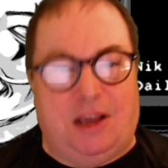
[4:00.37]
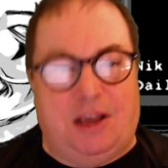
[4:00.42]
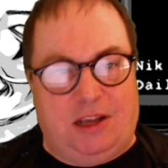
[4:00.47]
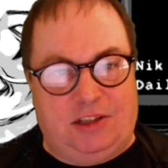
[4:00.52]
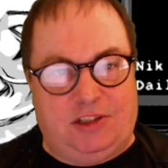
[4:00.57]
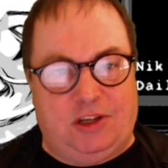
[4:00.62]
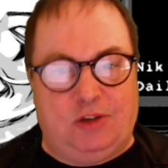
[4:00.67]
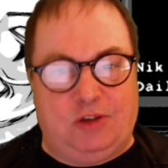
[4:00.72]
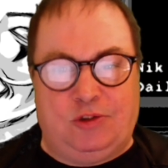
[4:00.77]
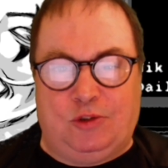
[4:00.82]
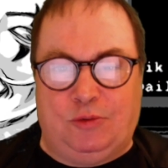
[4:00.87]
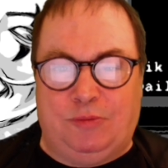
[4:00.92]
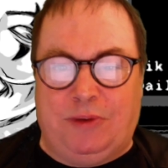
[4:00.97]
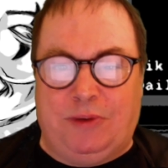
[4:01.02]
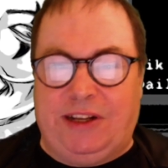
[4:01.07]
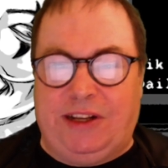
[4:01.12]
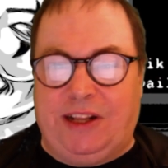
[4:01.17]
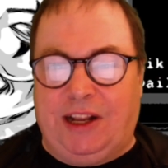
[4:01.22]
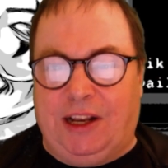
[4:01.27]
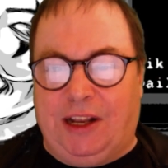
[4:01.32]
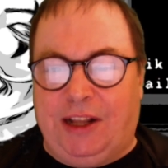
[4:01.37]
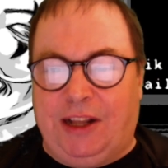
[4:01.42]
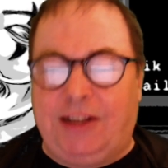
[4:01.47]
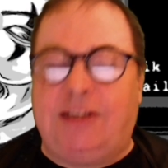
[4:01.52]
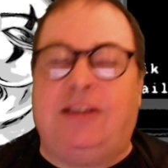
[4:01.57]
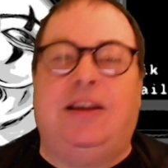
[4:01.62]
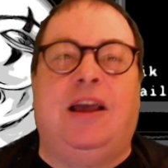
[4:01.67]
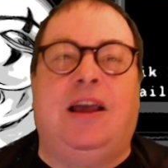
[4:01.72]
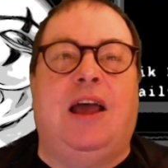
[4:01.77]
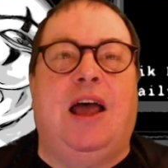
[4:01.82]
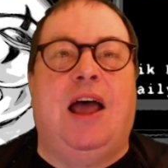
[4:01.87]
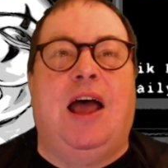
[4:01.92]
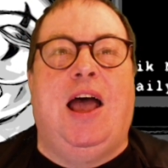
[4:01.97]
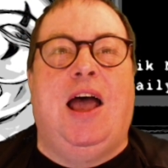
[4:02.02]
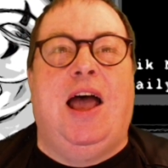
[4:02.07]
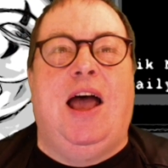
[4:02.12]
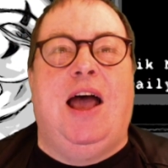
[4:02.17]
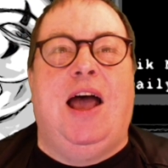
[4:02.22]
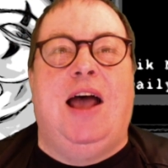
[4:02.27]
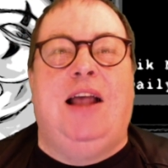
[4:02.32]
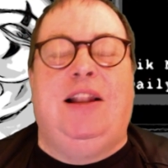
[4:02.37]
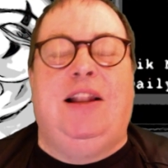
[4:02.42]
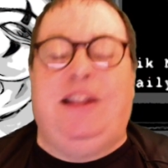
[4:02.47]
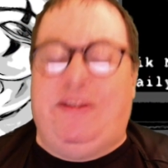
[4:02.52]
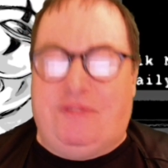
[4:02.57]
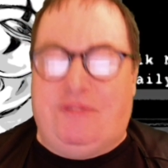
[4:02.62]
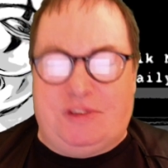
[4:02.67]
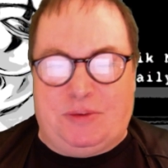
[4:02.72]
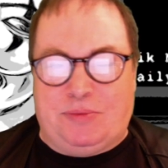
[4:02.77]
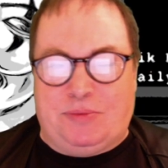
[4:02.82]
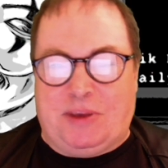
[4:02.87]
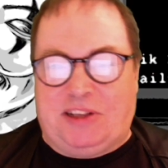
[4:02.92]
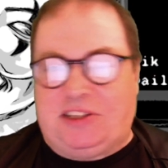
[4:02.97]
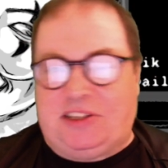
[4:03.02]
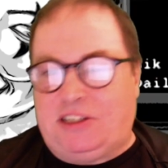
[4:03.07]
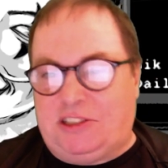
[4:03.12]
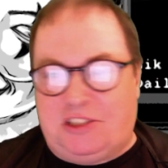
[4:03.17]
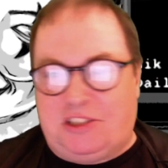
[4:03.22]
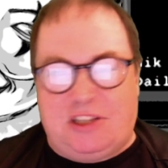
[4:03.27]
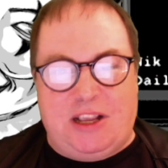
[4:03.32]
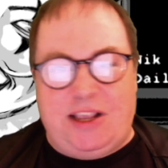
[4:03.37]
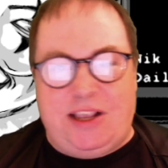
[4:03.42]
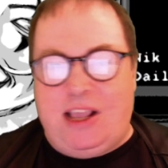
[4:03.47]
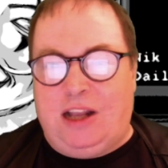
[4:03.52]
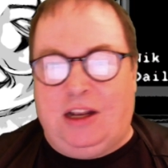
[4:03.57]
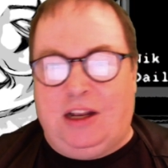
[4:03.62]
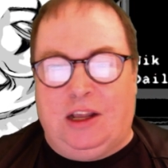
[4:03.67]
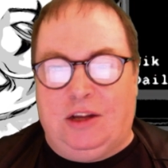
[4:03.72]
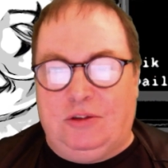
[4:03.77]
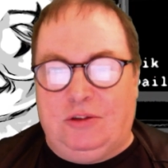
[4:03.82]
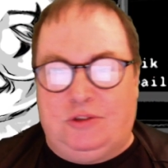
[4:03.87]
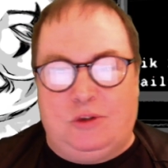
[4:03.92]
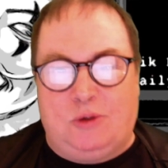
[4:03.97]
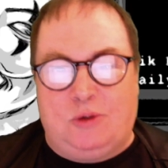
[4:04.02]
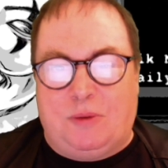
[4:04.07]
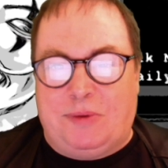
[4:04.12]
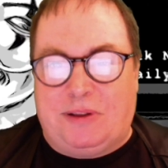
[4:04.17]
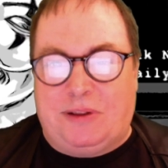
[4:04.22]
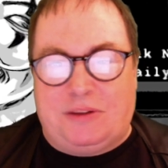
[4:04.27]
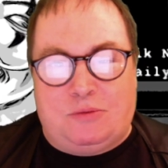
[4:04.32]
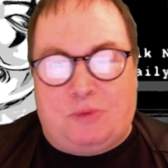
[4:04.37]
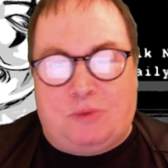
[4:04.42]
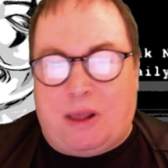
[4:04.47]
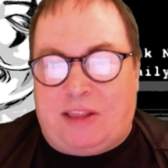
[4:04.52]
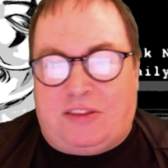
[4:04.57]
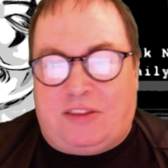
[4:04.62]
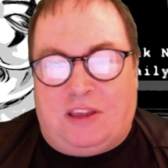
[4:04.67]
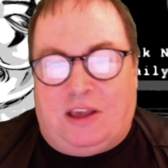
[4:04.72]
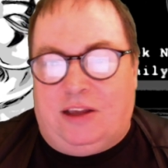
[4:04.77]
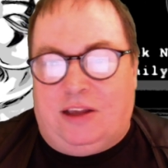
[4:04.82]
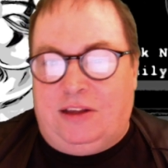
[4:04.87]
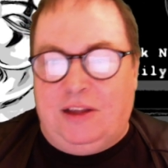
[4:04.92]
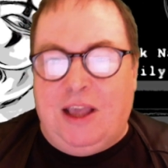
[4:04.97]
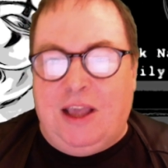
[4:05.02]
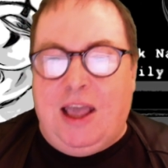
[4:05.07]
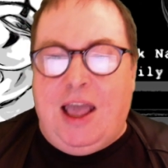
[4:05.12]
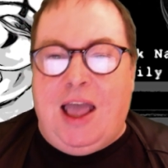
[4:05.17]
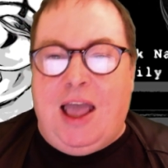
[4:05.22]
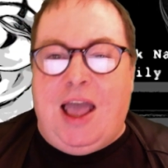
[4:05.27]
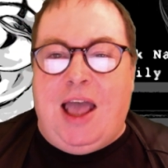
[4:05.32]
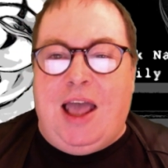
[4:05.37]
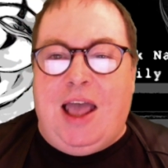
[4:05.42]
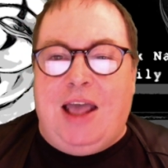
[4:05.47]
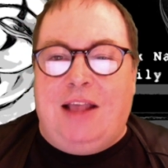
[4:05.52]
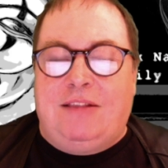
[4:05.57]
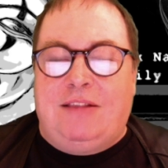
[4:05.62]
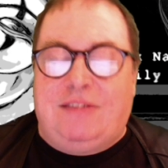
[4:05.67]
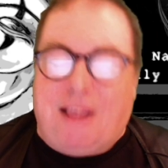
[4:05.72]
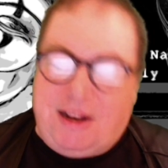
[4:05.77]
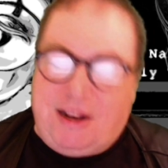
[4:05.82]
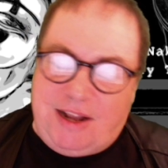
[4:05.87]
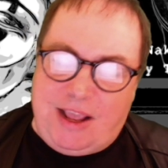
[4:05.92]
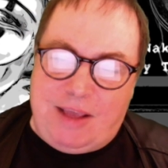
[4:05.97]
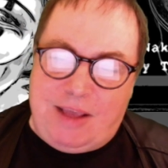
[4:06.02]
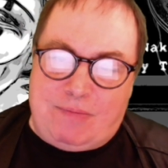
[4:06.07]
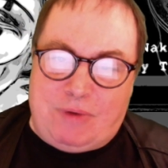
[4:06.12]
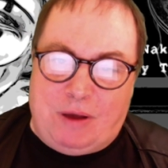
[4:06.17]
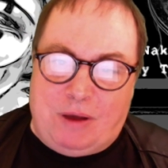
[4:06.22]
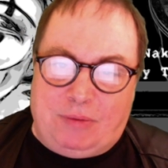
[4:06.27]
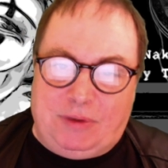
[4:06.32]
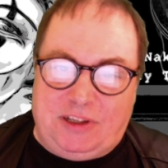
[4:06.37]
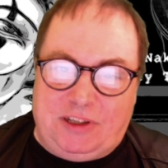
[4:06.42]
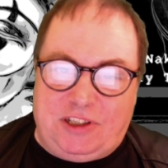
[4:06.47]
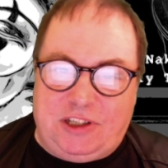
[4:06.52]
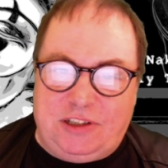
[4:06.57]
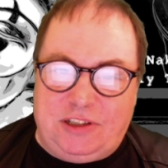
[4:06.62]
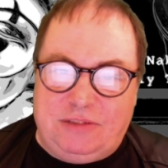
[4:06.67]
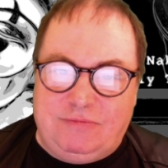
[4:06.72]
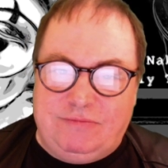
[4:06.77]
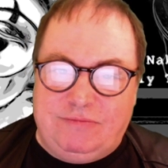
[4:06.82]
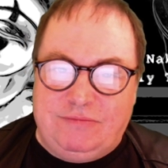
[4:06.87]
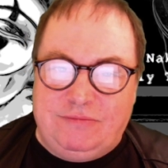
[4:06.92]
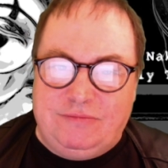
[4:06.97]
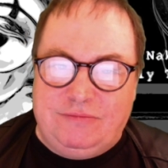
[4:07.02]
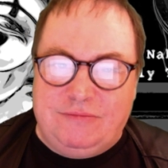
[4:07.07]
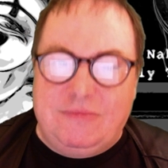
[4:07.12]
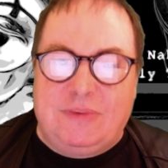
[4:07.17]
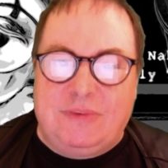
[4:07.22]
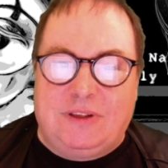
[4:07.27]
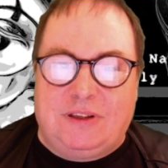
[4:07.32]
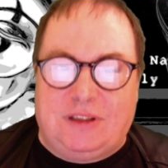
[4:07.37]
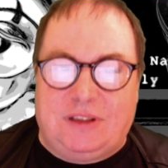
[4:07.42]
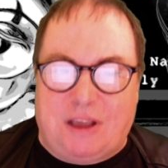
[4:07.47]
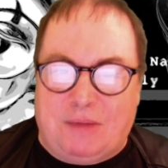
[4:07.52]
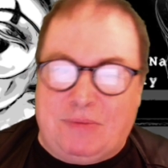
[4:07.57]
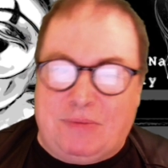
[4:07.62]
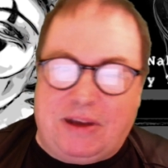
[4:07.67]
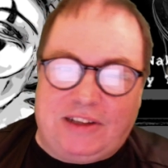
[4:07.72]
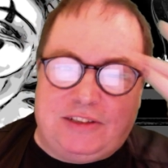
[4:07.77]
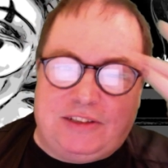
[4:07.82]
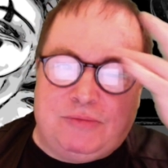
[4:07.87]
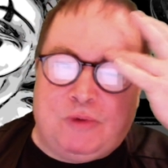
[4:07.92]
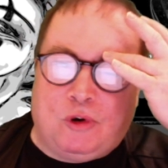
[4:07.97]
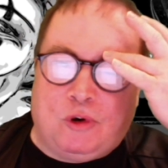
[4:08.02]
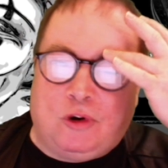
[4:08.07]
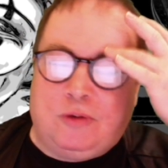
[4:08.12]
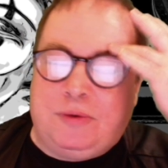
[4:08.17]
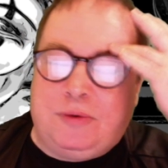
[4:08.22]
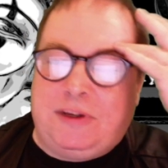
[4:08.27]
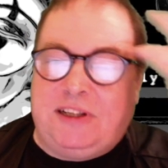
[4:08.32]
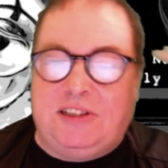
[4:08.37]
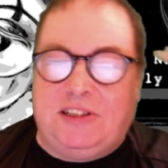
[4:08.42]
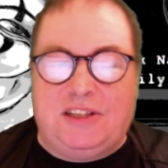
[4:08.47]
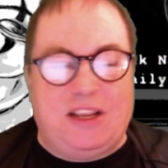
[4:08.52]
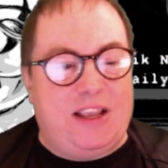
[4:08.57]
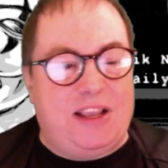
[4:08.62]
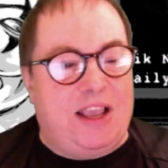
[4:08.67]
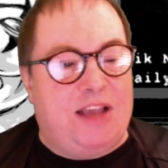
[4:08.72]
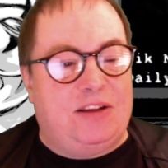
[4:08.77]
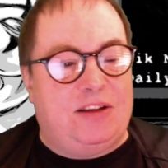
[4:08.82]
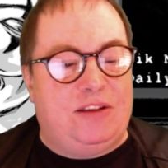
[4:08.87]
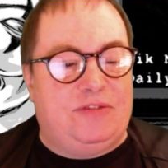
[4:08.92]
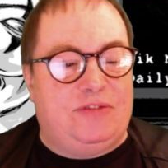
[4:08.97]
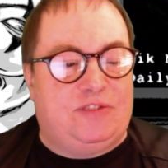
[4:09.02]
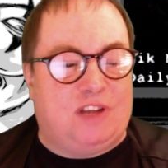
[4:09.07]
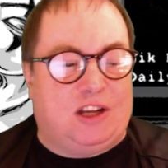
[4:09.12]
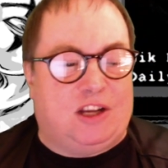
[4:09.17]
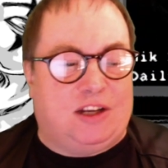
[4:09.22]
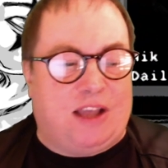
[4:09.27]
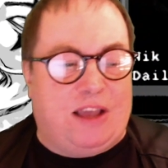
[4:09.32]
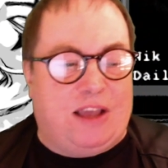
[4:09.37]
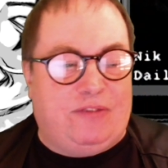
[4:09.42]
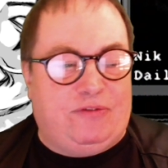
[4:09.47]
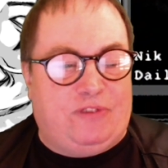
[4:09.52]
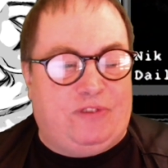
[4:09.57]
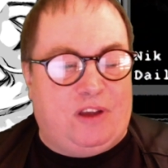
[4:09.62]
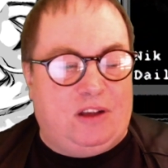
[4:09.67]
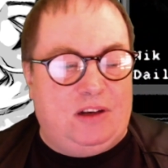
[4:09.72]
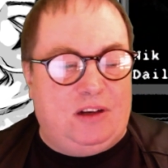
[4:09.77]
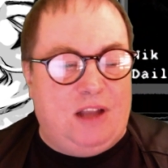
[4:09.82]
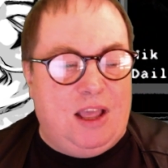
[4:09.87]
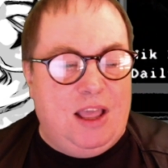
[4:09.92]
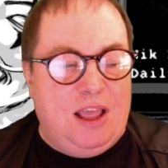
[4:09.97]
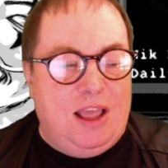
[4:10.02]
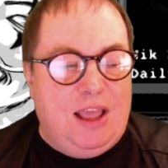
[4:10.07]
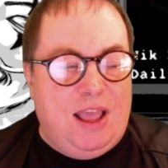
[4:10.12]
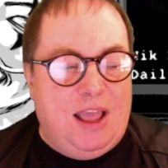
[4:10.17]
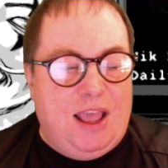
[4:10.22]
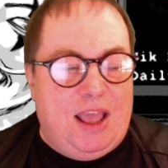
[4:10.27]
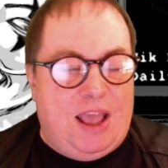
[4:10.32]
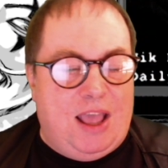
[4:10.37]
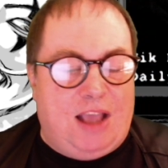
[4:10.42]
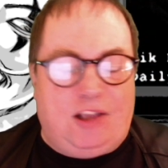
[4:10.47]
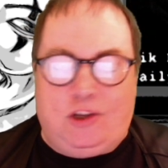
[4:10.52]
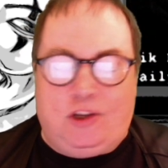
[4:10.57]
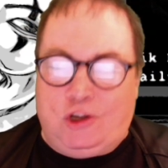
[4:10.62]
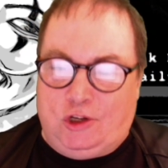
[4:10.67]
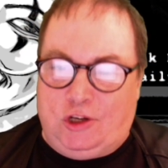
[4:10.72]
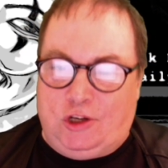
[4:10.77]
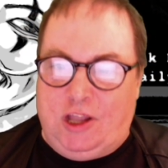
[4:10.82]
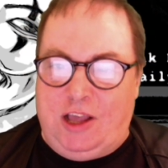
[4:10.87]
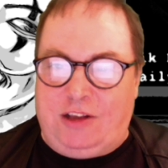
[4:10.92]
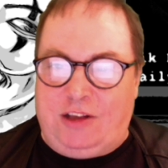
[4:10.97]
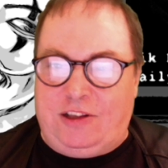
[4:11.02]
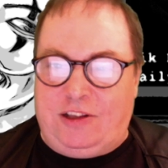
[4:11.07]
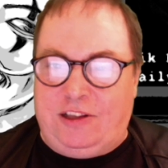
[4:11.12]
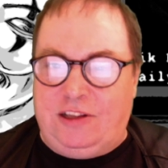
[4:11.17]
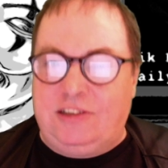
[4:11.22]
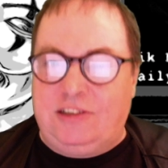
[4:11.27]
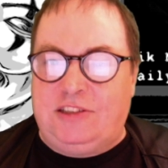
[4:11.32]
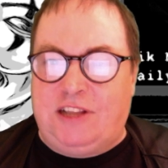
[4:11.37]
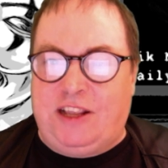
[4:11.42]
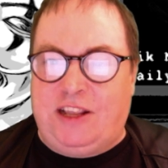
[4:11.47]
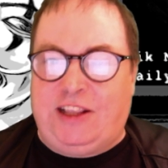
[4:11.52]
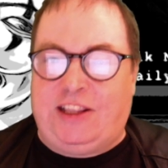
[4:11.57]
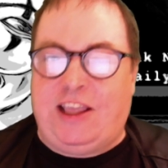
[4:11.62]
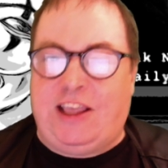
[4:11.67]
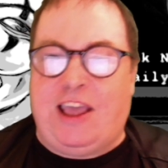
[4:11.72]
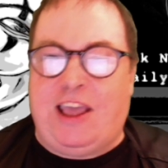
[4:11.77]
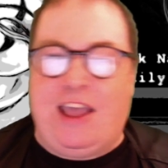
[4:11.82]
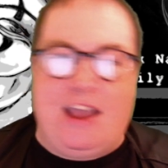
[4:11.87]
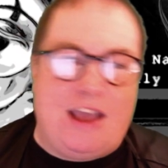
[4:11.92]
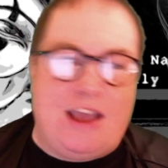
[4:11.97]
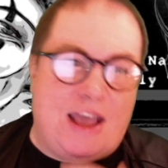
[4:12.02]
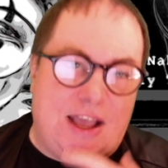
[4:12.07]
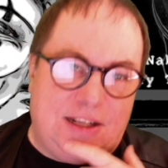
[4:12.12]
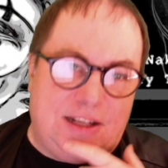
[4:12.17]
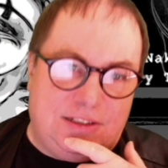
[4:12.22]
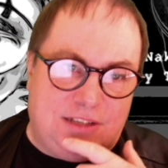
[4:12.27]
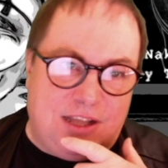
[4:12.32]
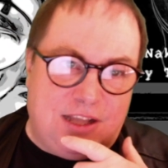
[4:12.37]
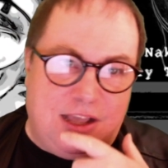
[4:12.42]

social media link. Leave us a message, say hello, talk about the weather, then hit publish, come back tomorrow, we can see how you've done. Have fun, good luck, take care, and